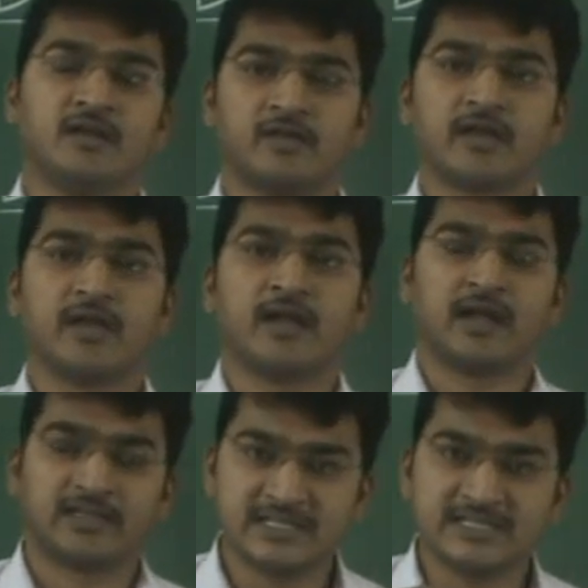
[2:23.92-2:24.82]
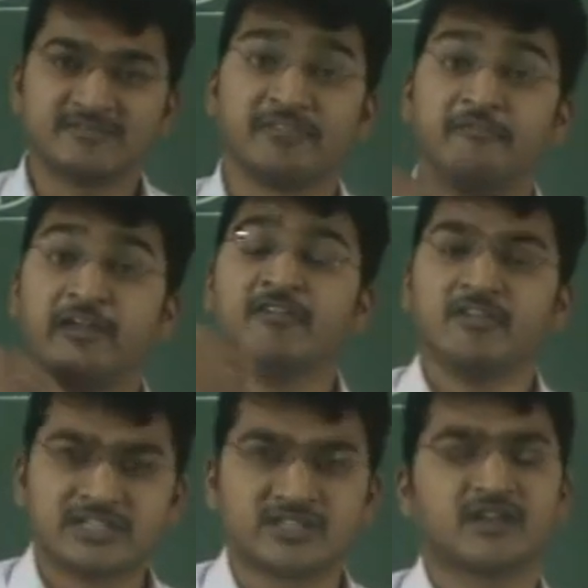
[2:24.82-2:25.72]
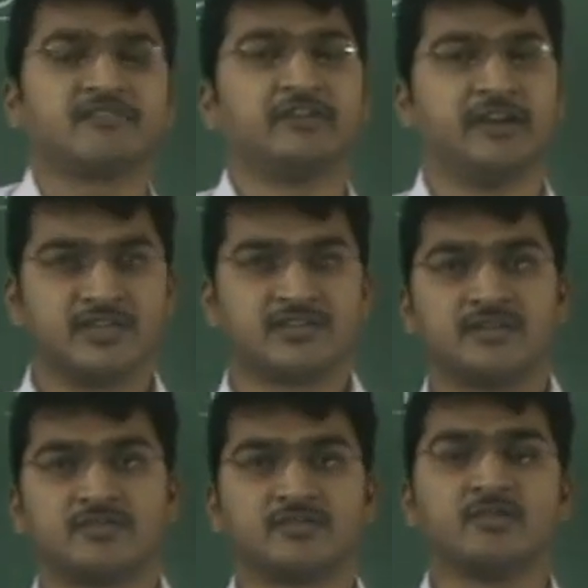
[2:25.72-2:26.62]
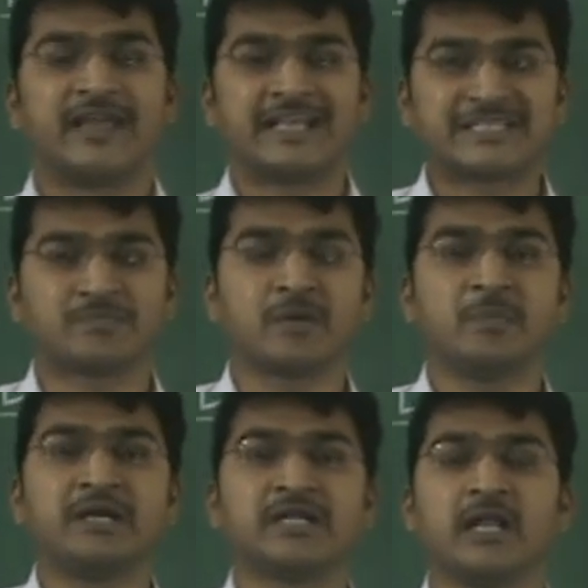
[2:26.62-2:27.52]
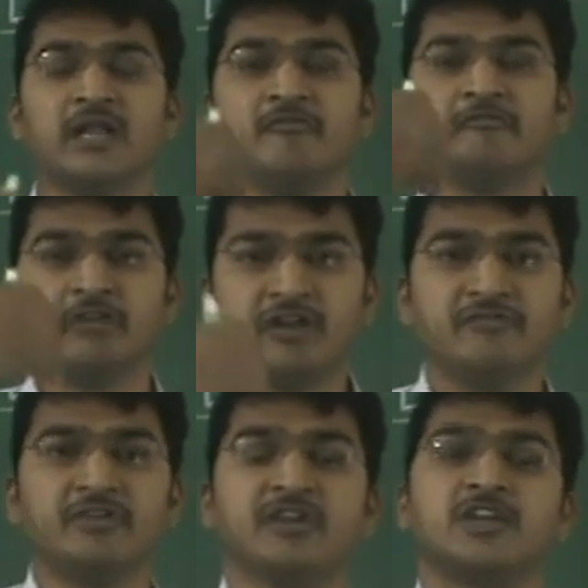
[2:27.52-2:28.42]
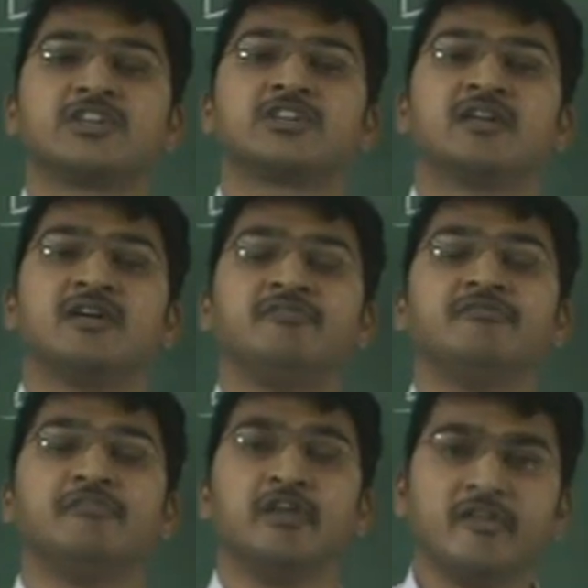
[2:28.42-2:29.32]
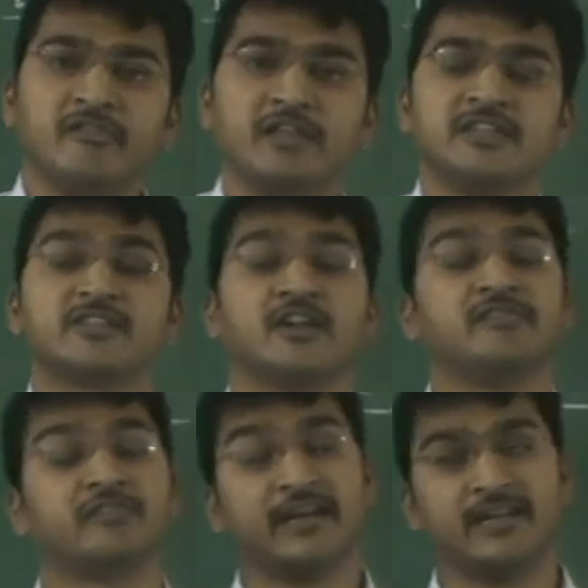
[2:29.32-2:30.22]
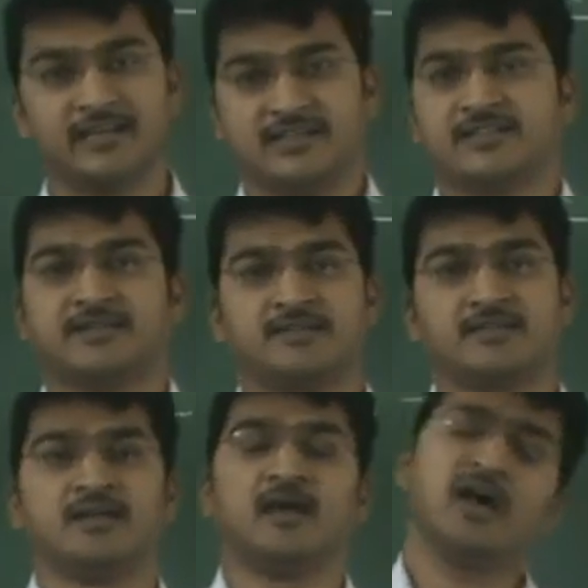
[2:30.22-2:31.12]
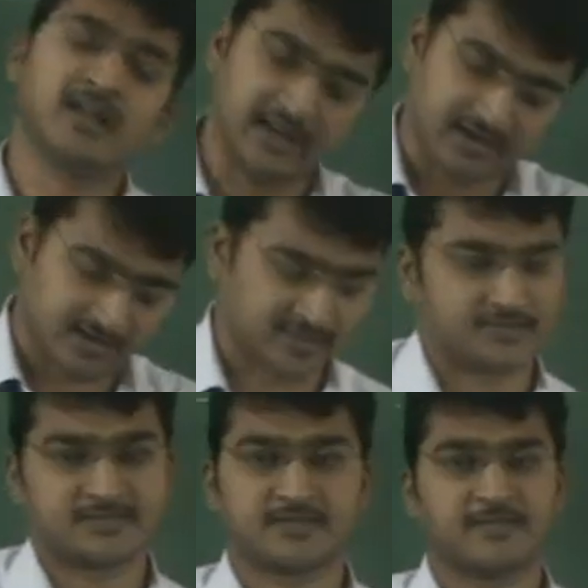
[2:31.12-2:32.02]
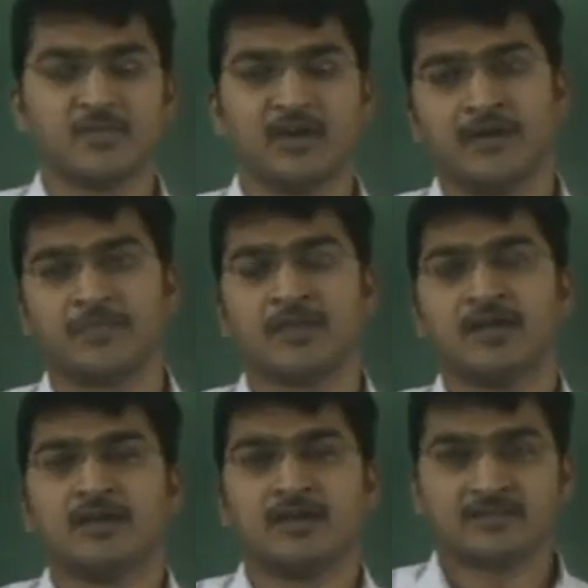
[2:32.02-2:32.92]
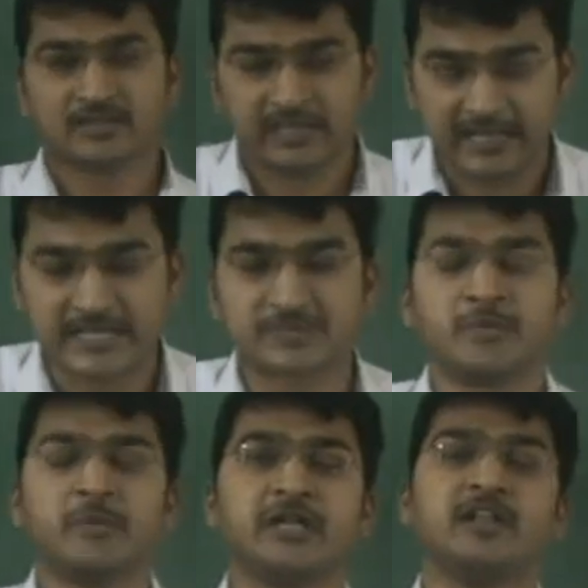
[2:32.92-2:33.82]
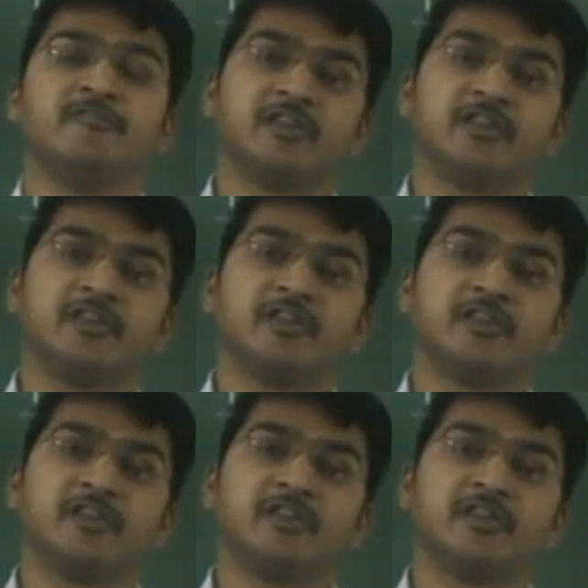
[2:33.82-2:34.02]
Okay, and that is the wave nature of radiation. So experimentally verification of wave nature of radiation or electrons. Okay, so that experimentally